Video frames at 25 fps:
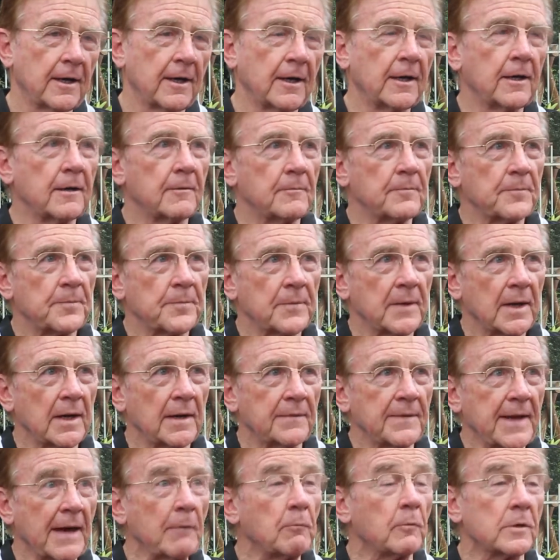Um,
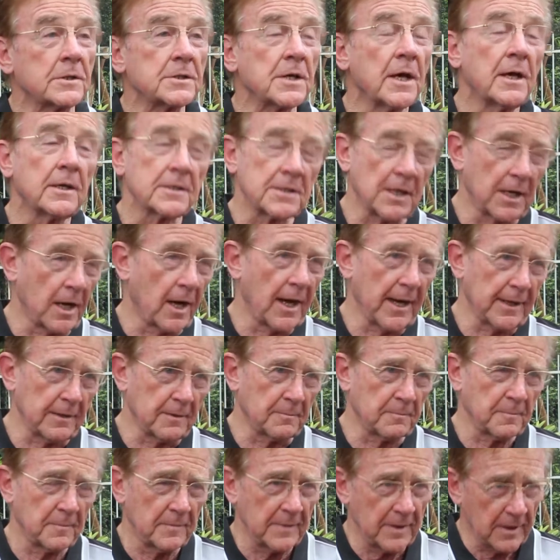and that was see, I
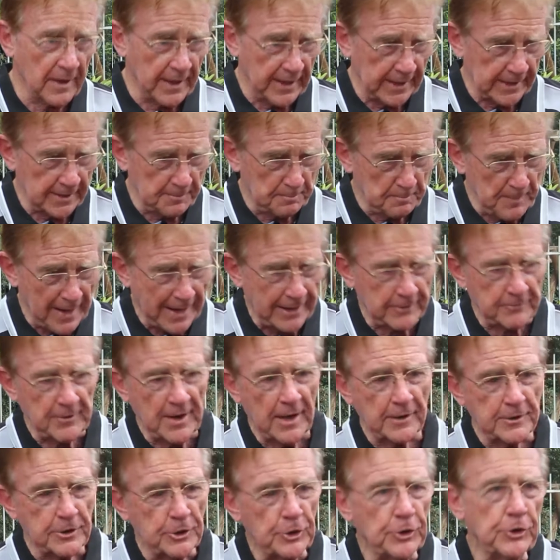had a I had a
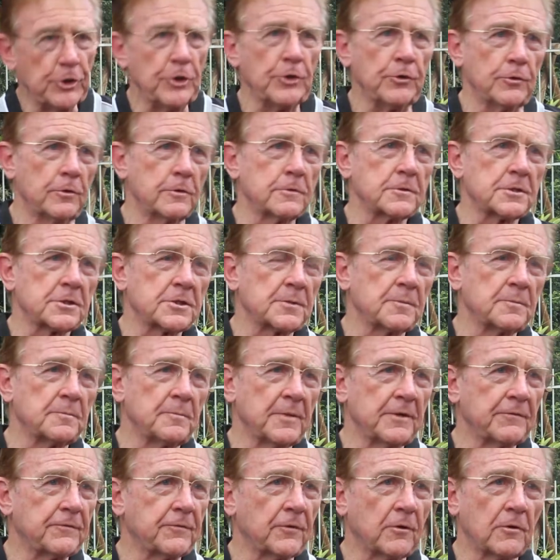background in news
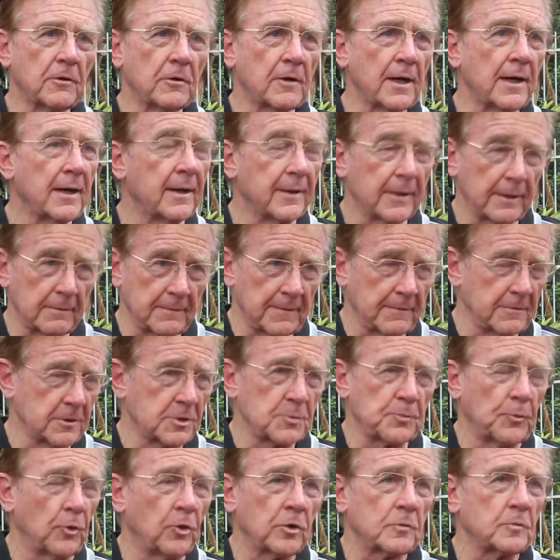before, and a,
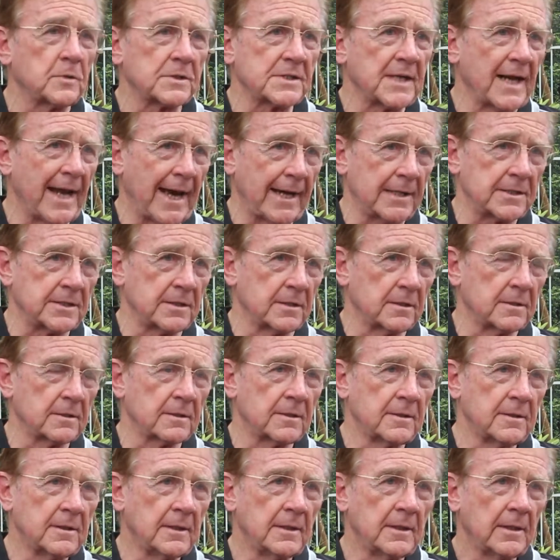sport was an
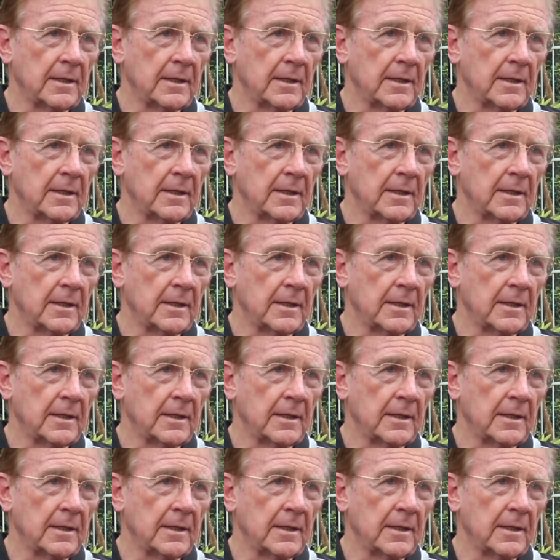accident.